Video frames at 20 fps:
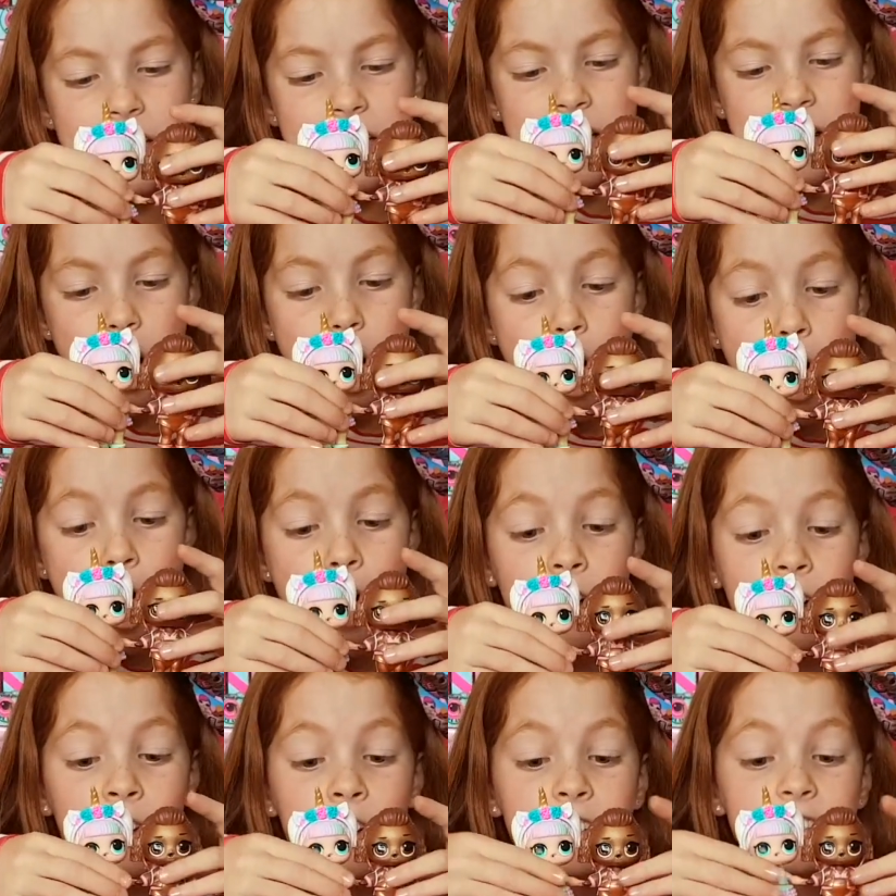She's oh, a favourite.
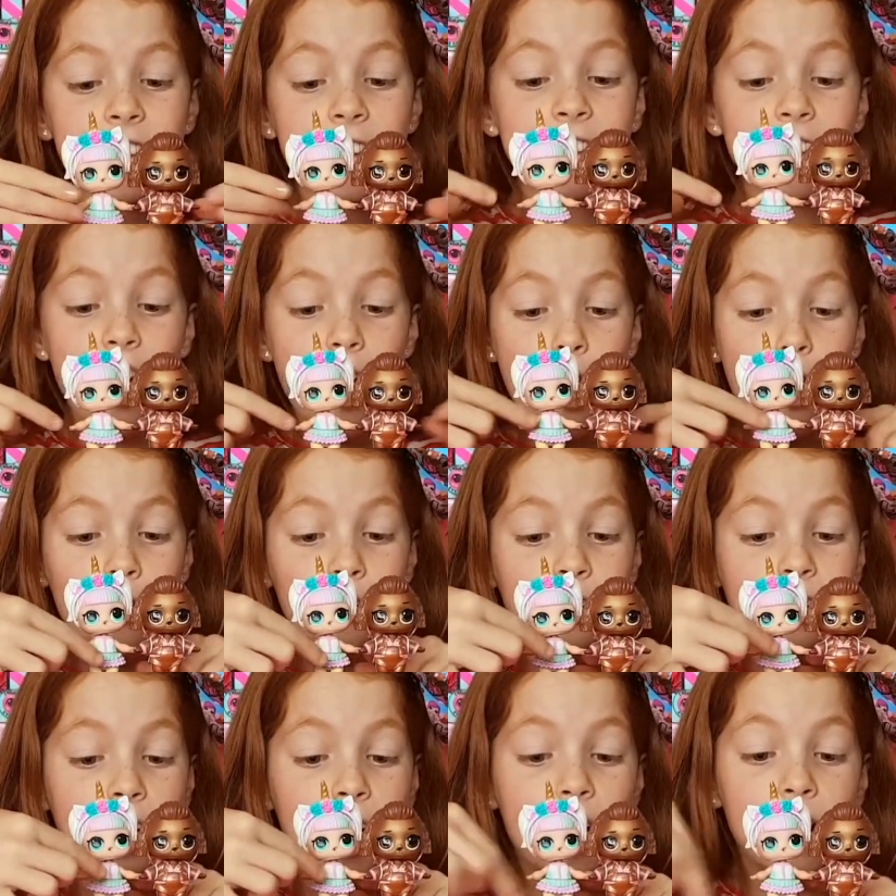It looks like they're
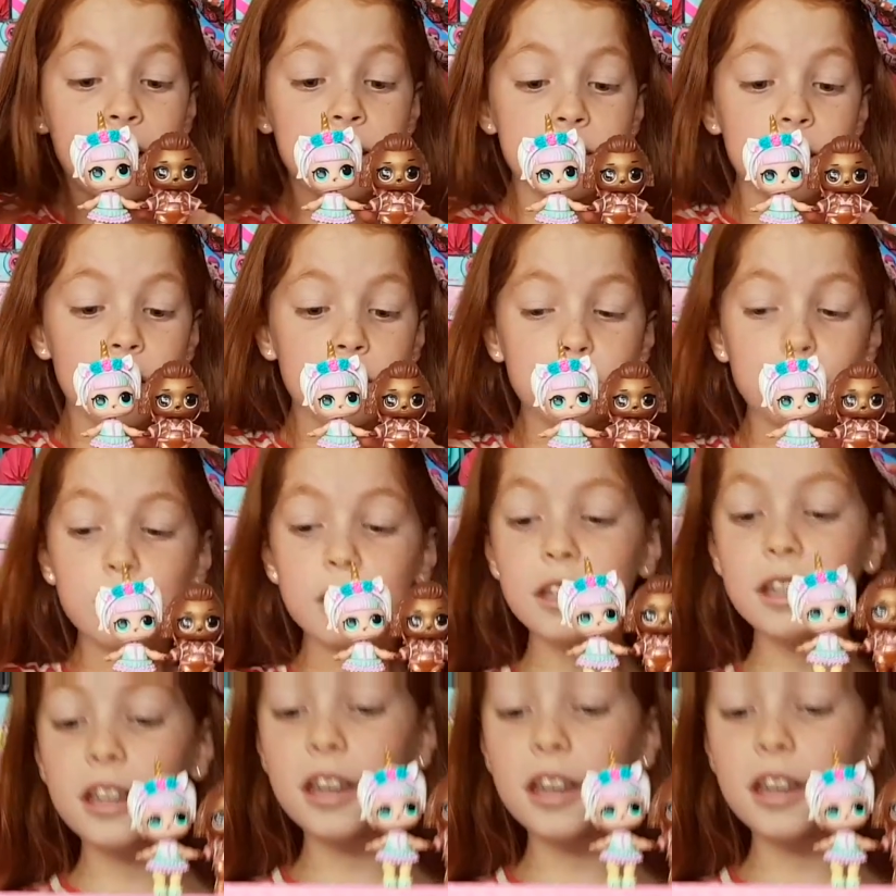holding hands. That's really